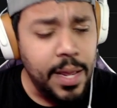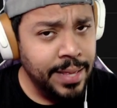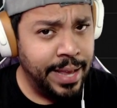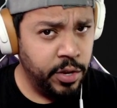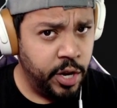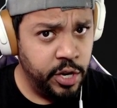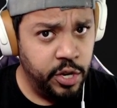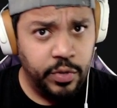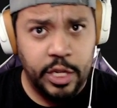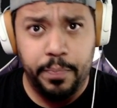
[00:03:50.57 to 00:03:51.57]
Now you could
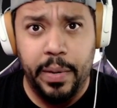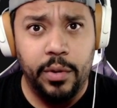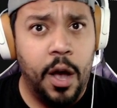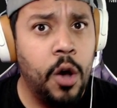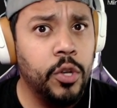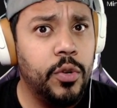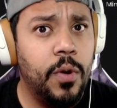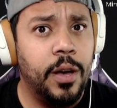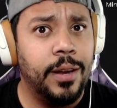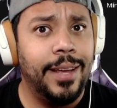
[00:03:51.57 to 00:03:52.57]
use this build also
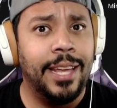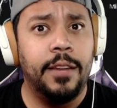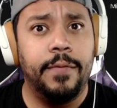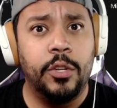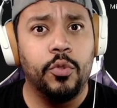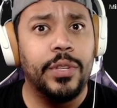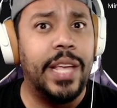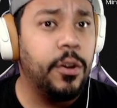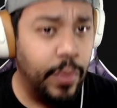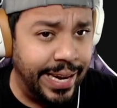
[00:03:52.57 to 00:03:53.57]
on individuals
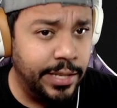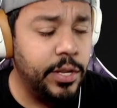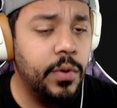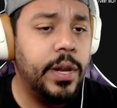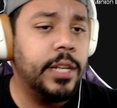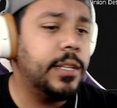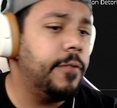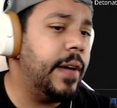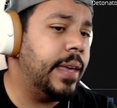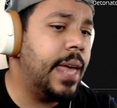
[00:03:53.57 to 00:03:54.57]
like Greystone and stuff
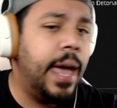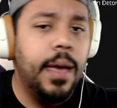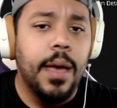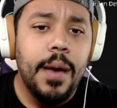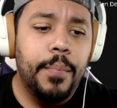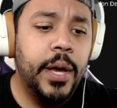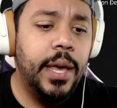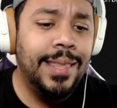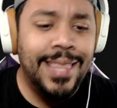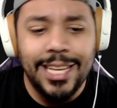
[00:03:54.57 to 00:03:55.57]
like that, but
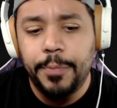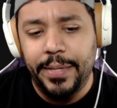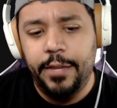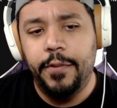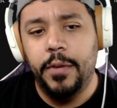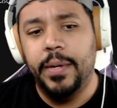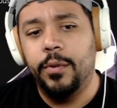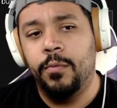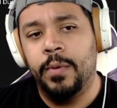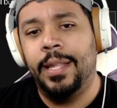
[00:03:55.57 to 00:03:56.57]
this specific
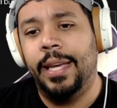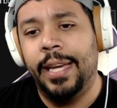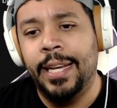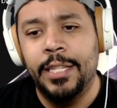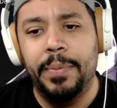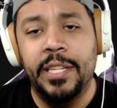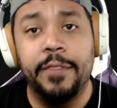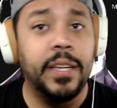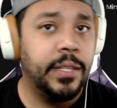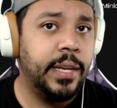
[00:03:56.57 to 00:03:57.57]
build really is
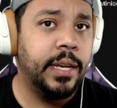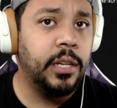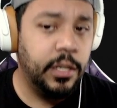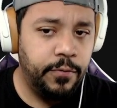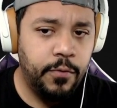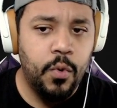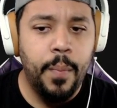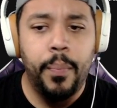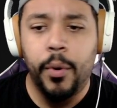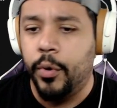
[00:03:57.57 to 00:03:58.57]
specifically tailored for
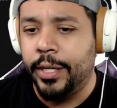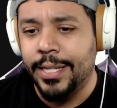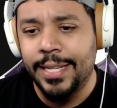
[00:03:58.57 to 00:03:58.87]
Boris.